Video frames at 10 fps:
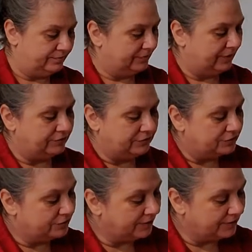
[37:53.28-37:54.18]
after you
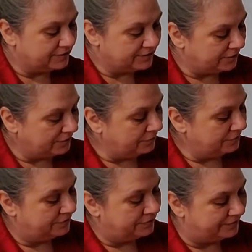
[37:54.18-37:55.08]
try this dough,
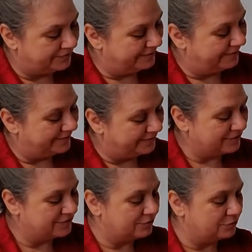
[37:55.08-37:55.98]
the
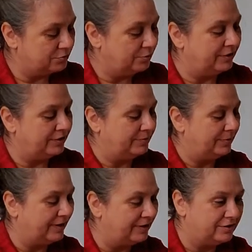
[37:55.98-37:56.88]
store-bought
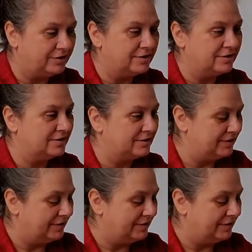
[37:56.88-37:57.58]
pie crust,